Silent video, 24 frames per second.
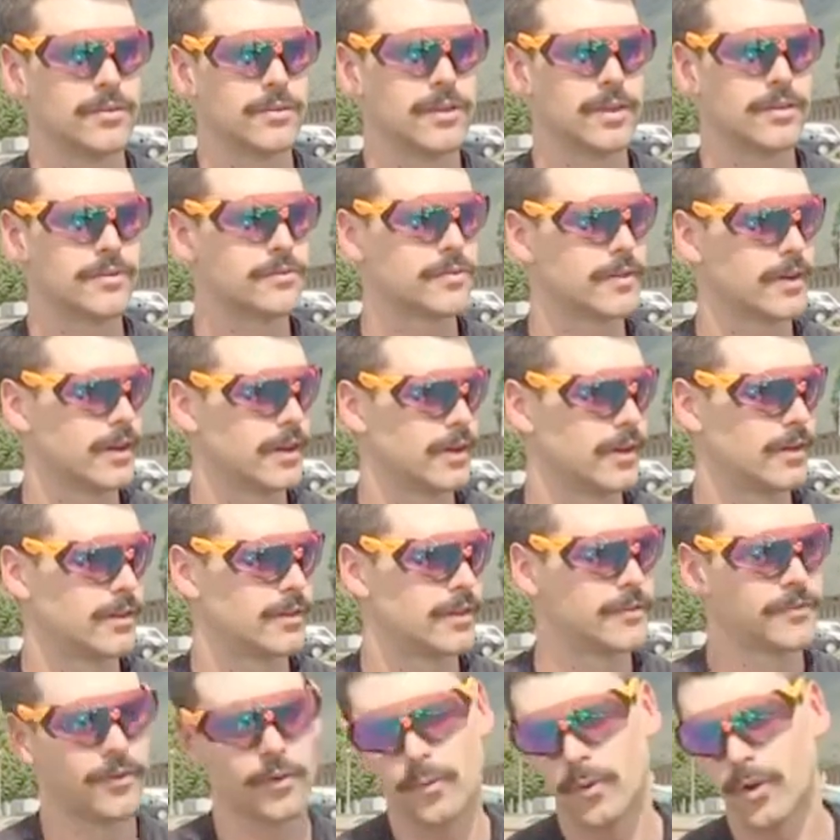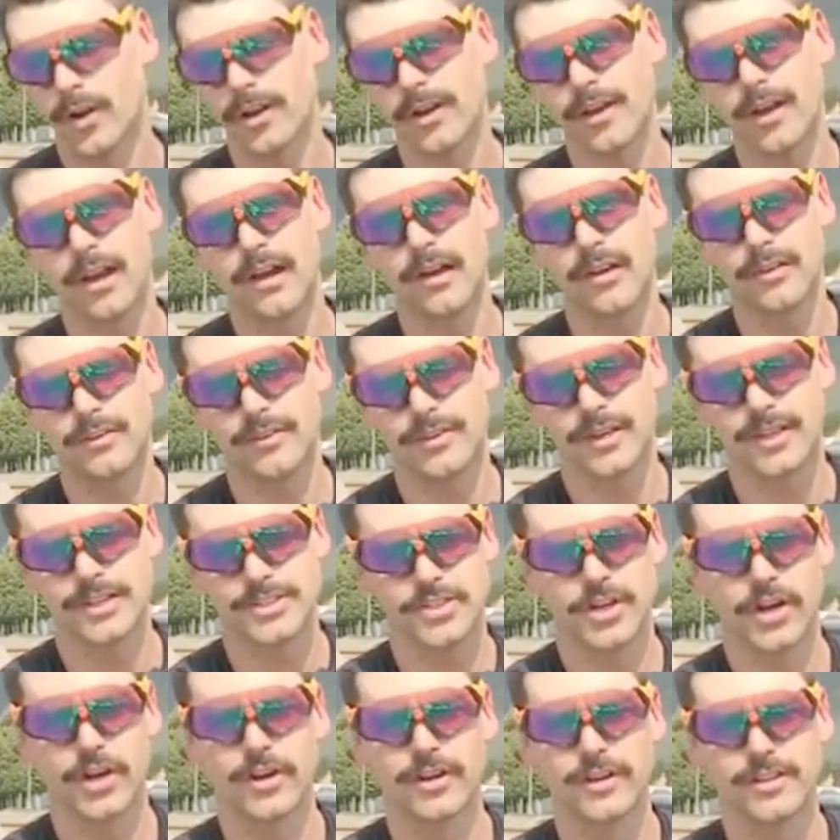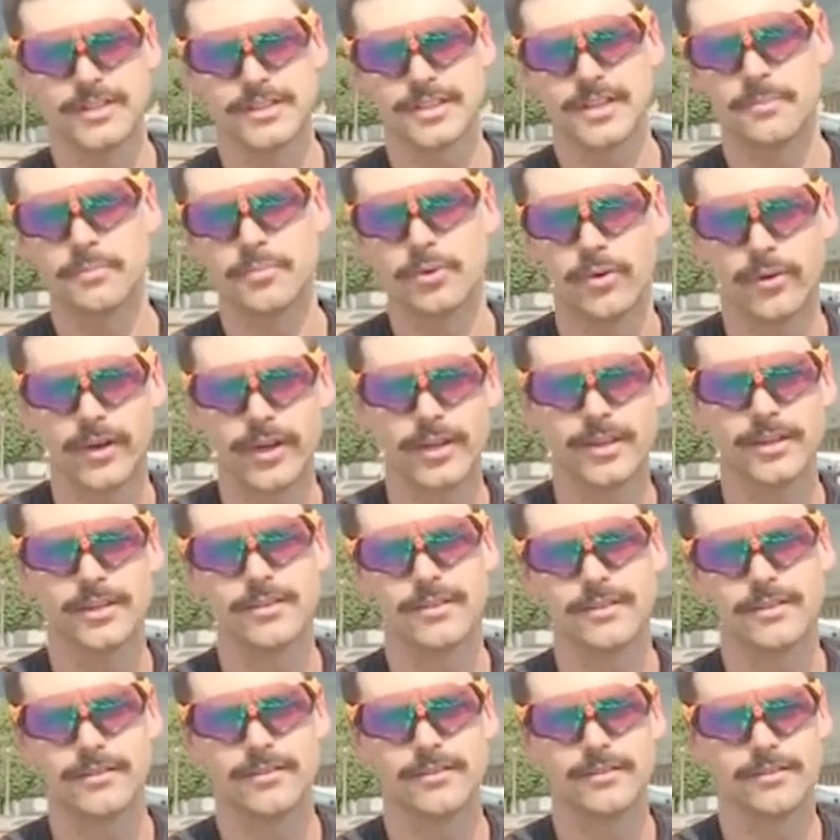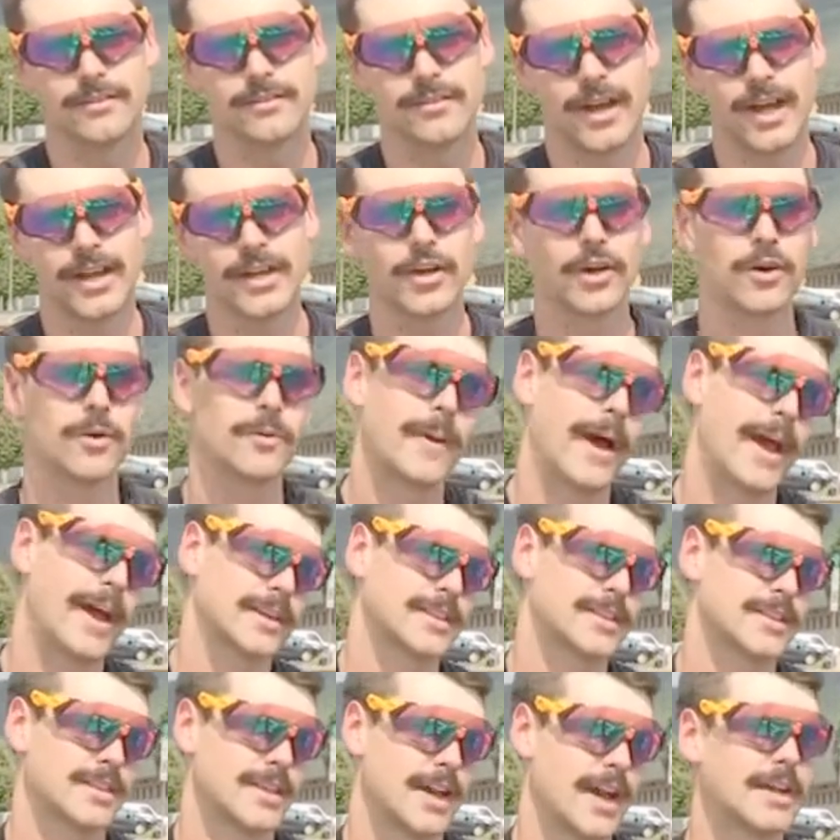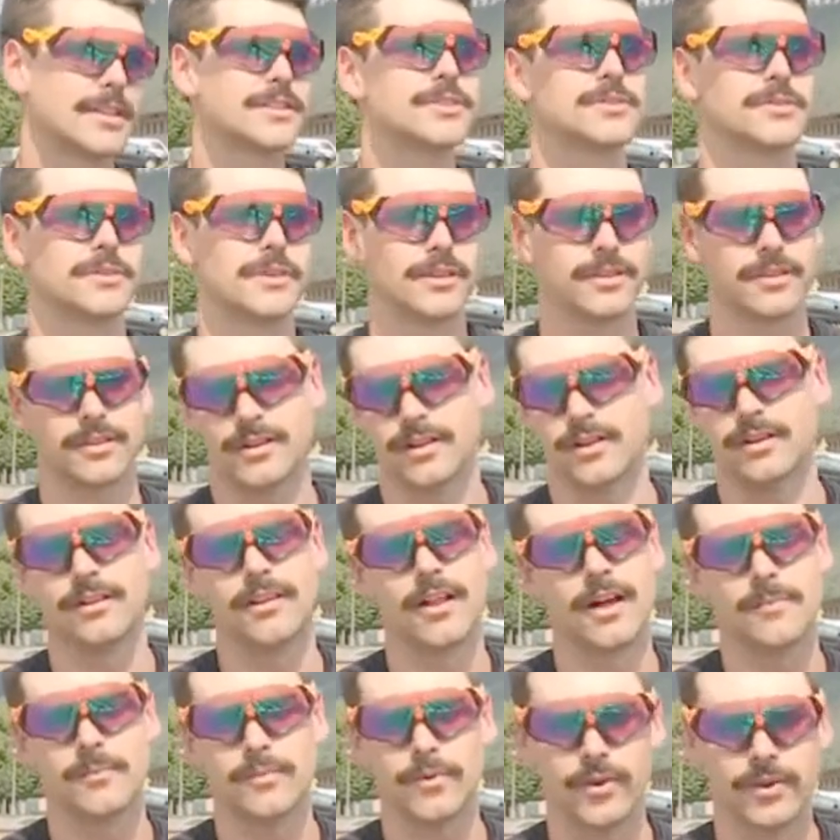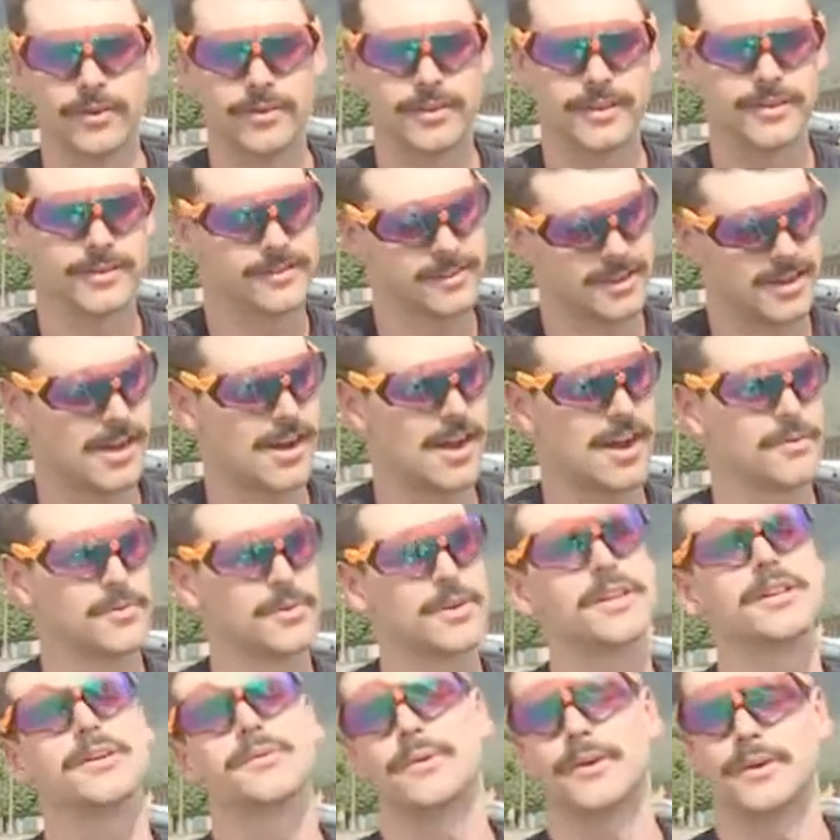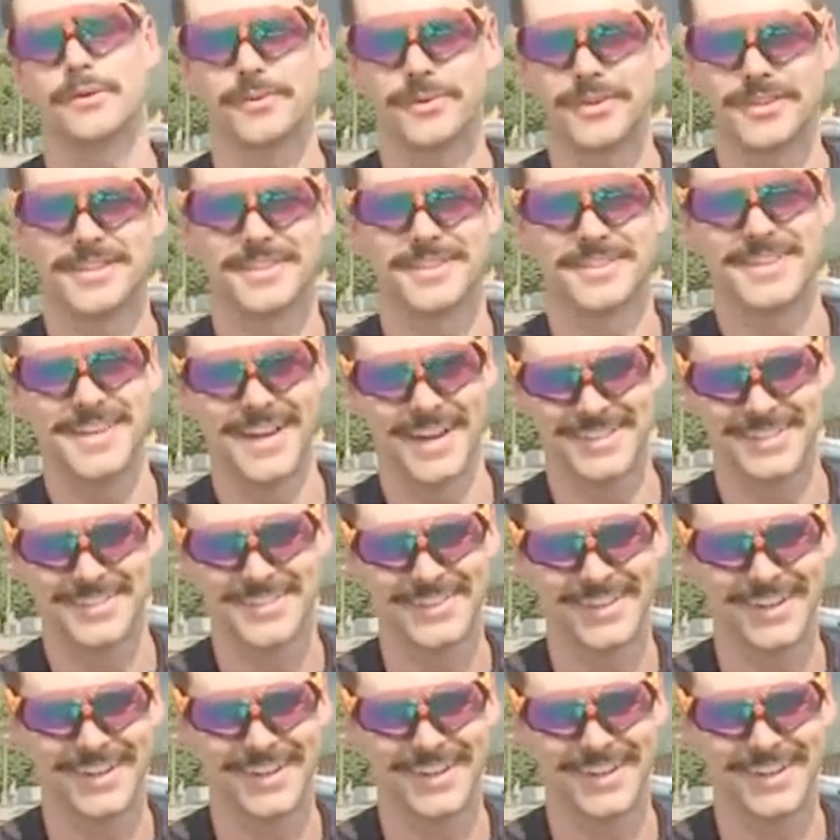if a workout gets hard at some point, I go back to that sort of thing a lot more than, I really want to win this next